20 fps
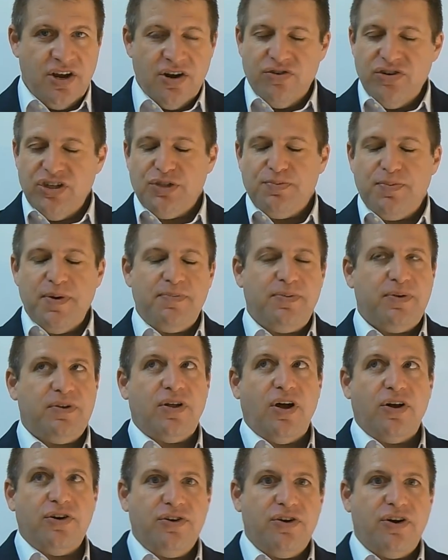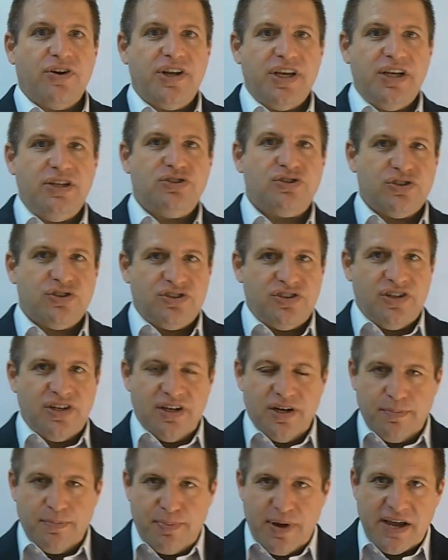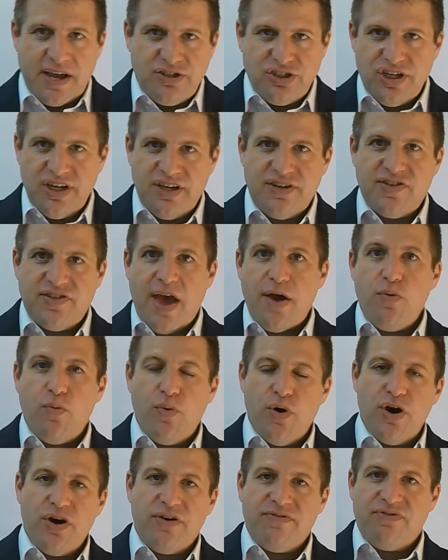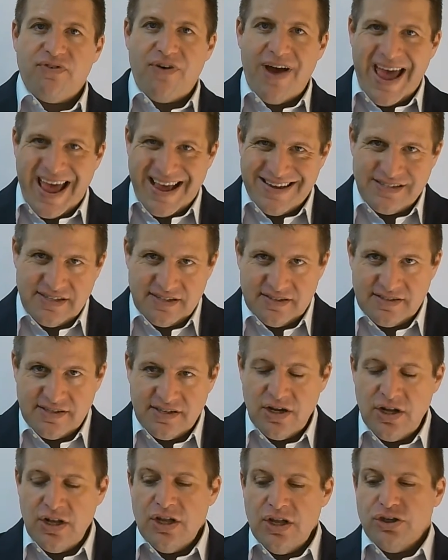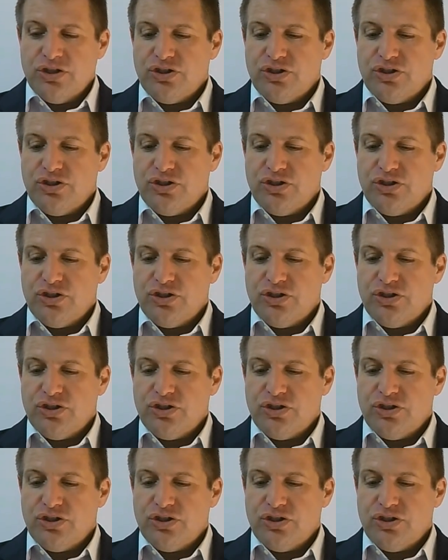Rich people are not interested in a paycheck, they work for assets.